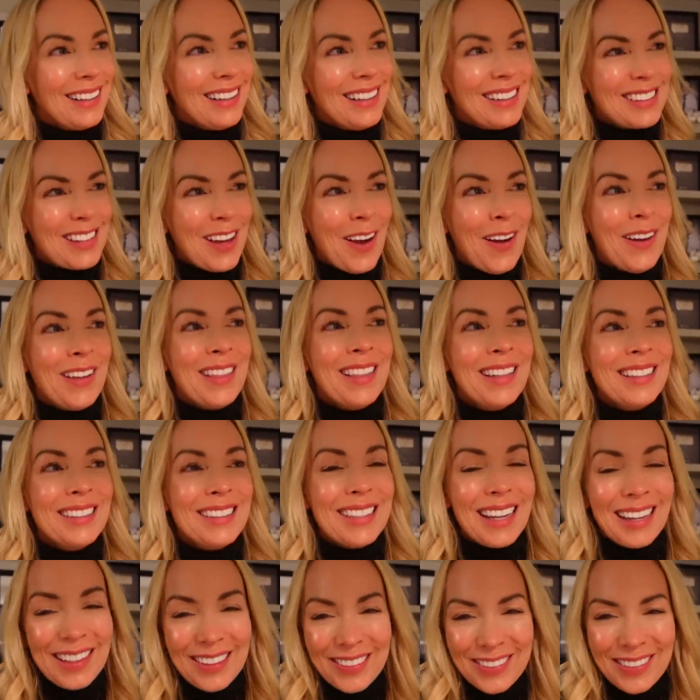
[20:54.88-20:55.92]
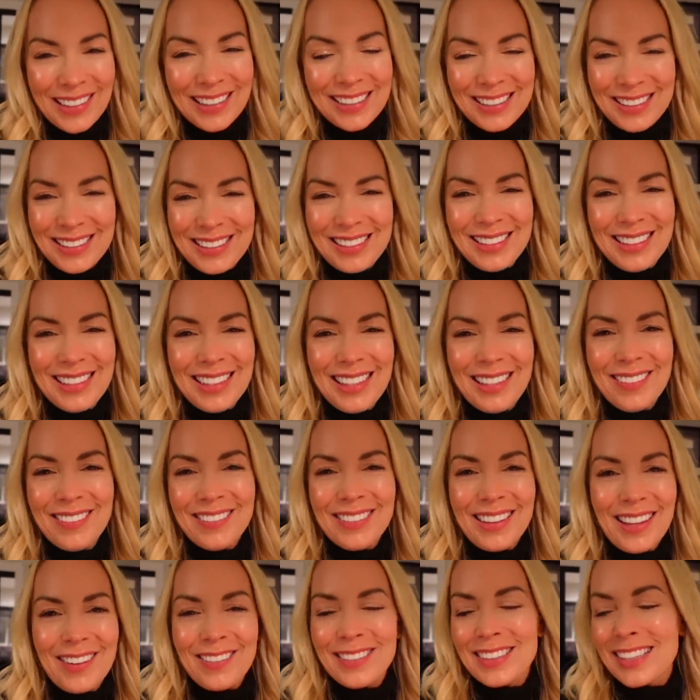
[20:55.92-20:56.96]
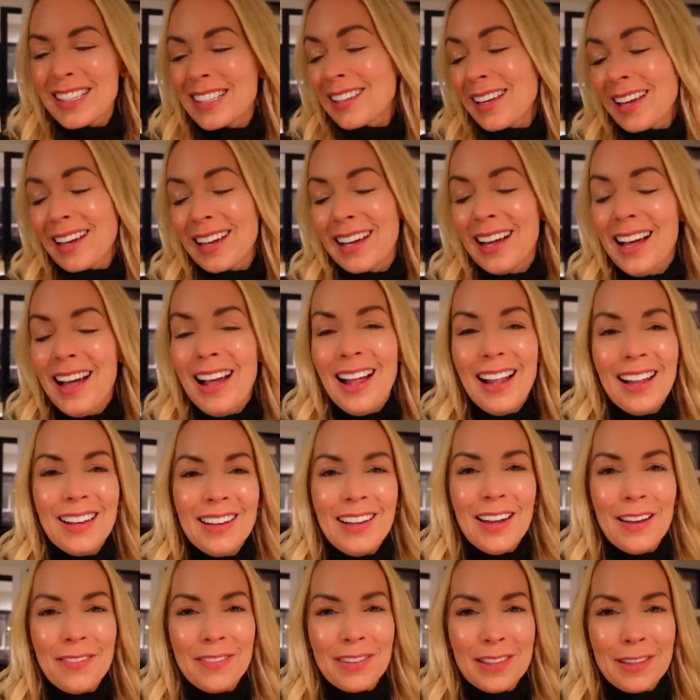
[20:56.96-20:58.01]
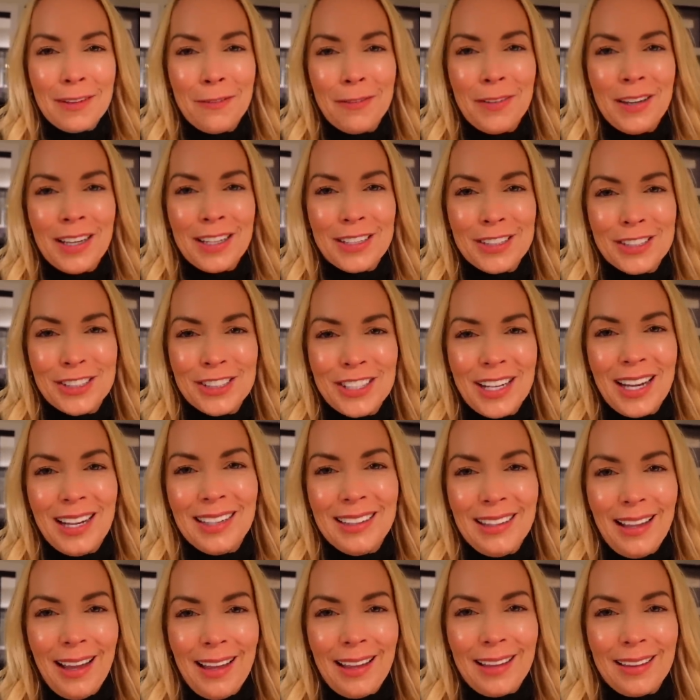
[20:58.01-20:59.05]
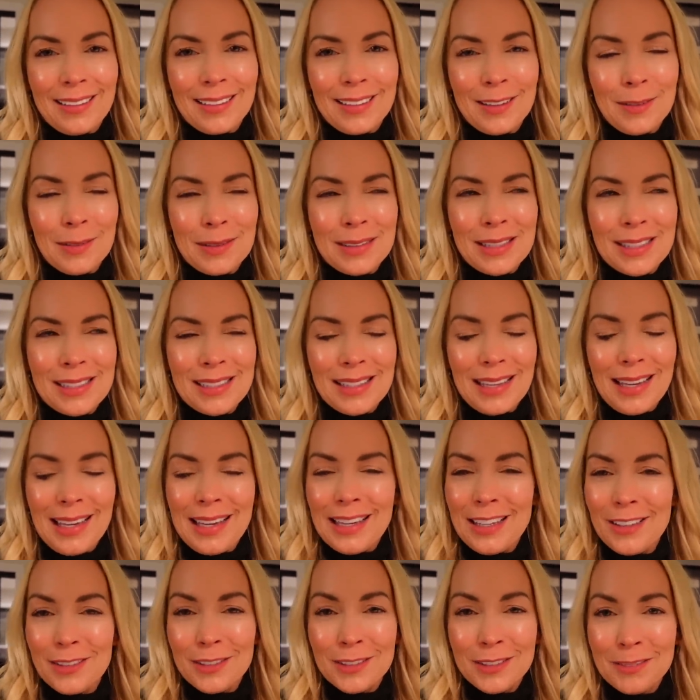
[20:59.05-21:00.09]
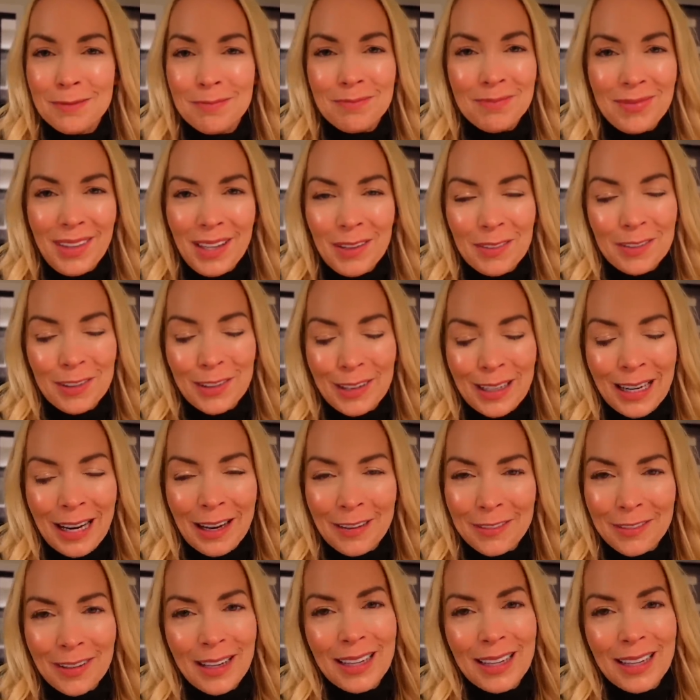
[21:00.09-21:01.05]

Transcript: Let's go to the decorations, and they were just like loving the fish, and like there was this eel they were looking at for